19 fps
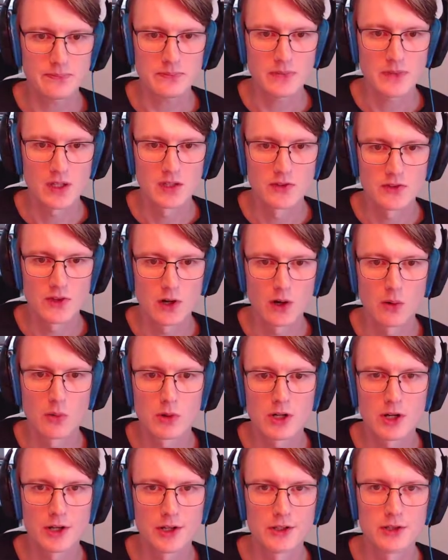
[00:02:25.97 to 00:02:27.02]
So we're
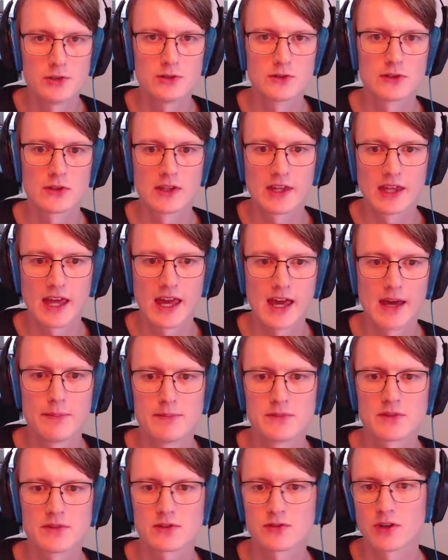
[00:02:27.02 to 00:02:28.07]
going to use
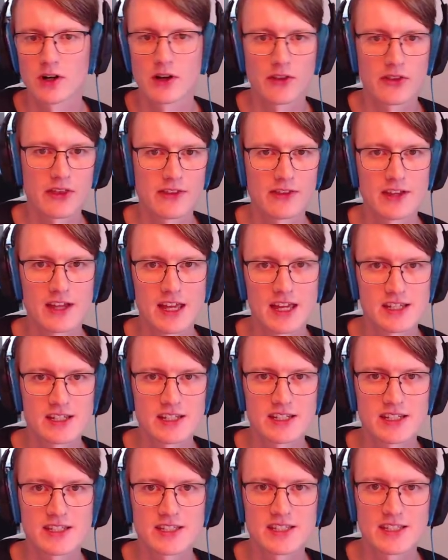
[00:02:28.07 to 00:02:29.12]
KEMs for
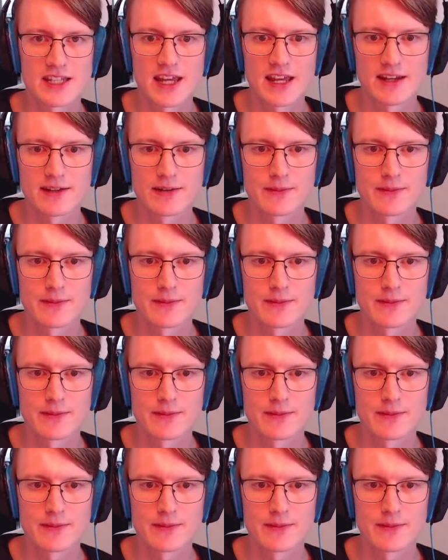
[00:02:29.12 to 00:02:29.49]
authentication instead.